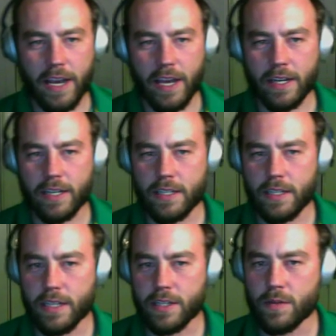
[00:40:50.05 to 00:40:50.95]
And
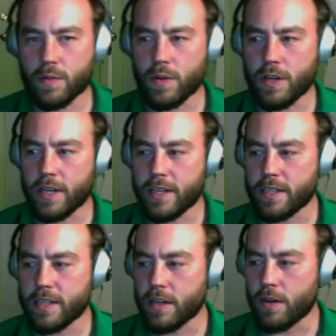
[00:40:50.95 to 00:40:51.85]
this
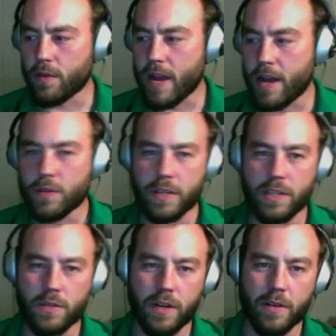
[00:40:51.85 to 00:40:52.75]
was around when
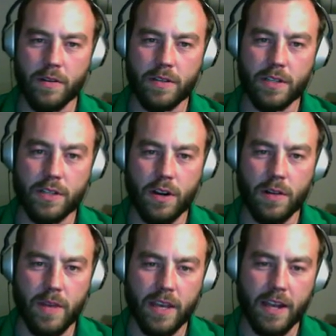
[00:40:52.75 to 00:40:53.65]
Twitter started
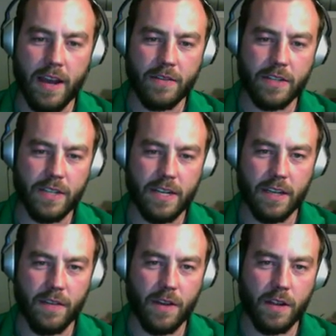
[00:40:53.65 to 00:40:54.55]
making
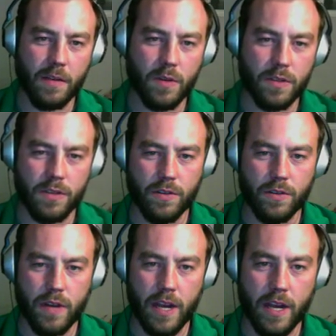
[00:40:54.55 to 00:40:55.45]
advertising available
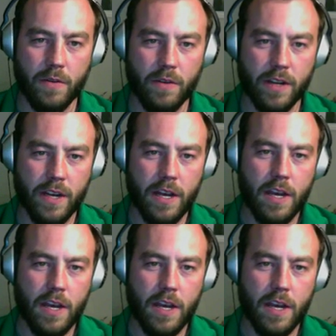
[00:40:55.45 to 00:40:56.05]
to anyone,